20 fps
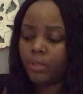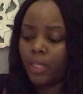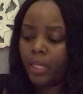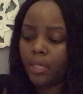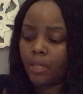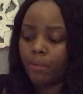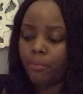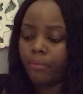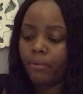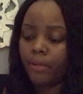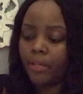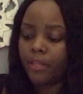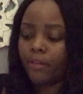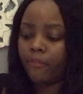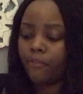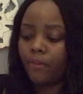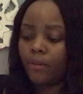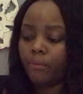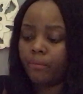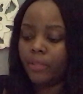take a break
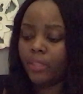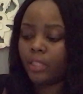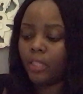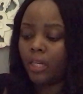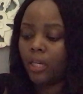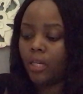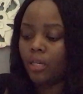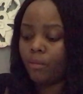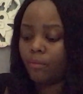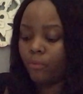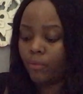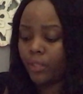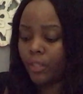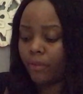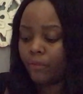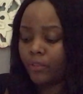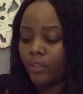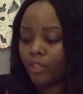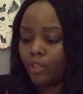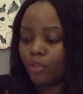from
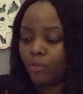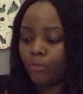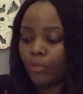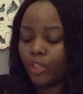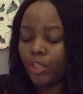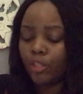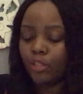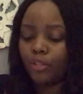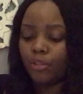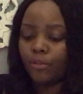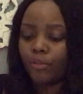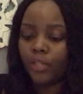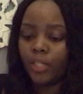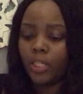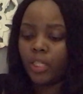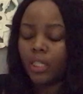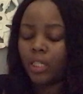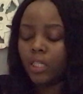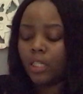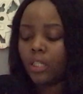whatever situation you're
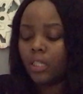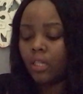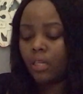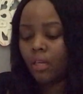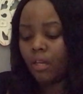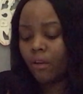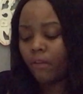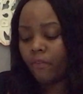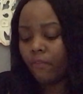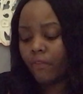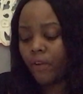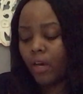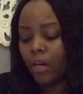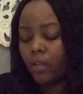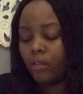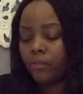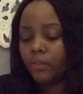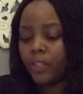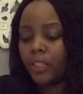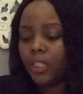
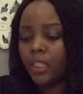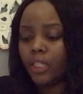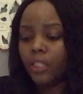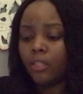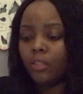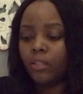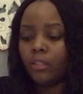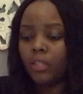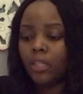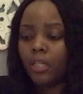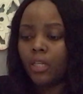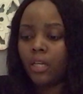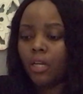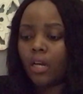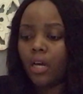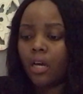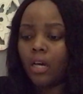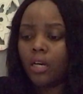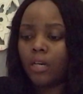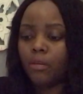involved in,
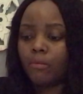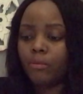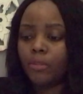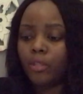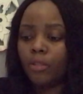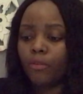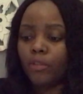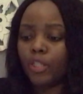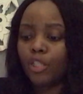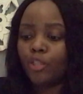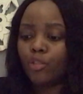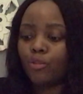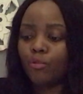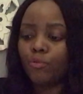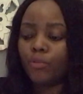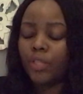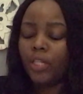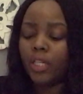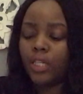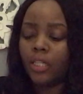so that
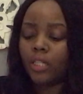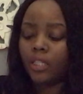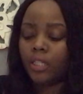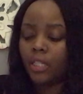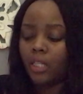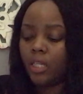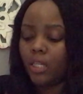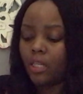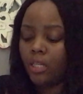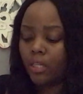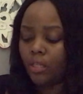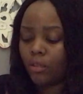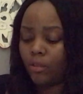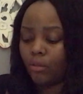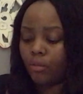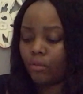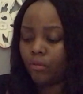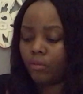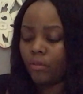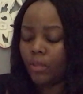you can
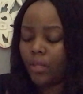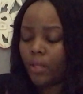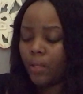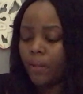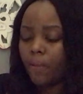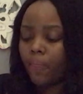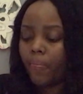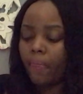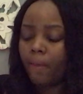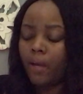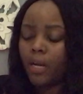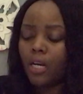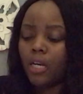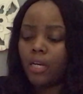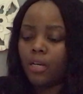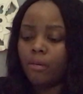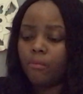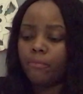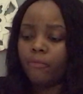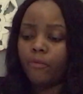heal.
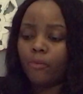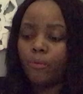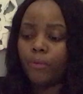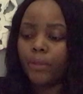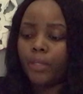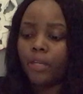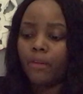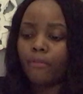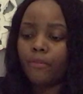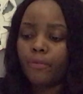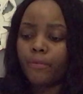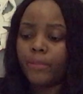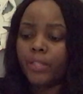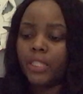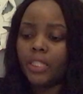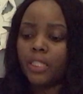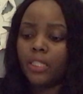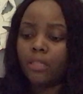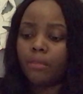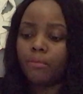For whatever
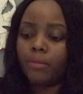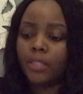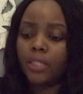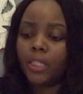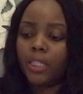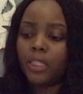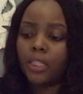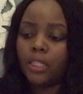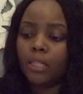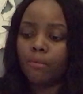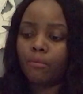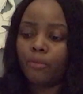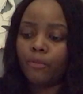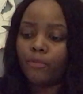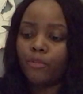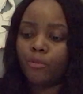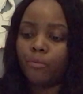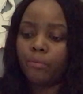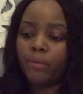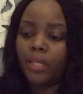reason, I'm seeing some
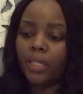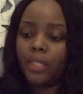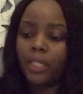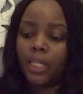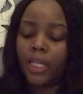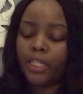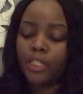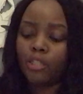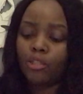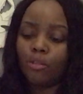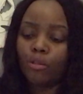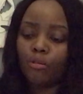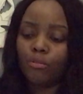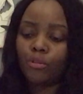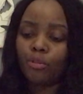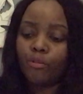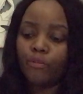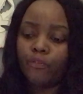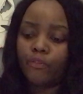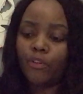of you may like to go
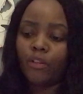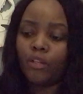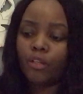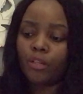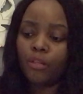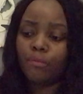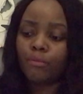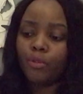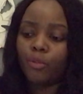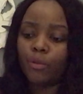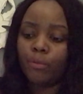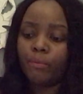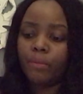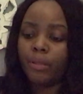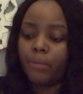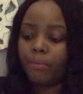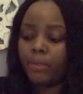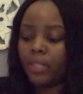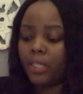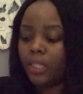to farms, or
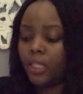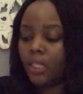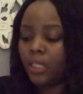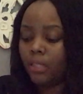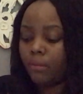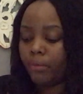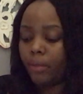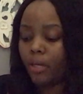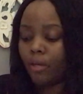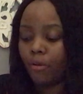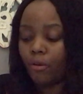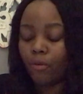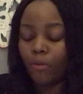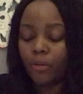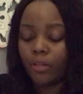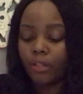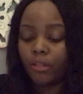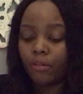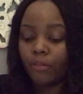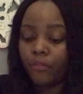maybe thinking about
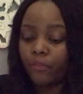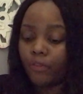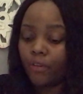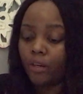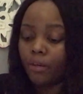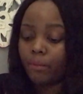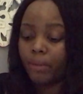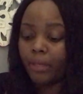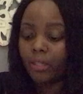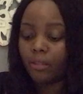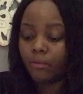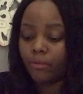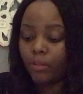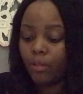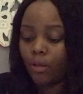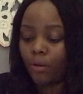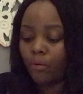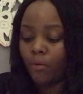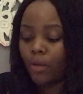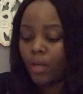going on a farm. I don't
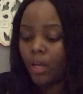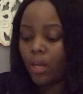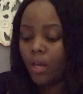know.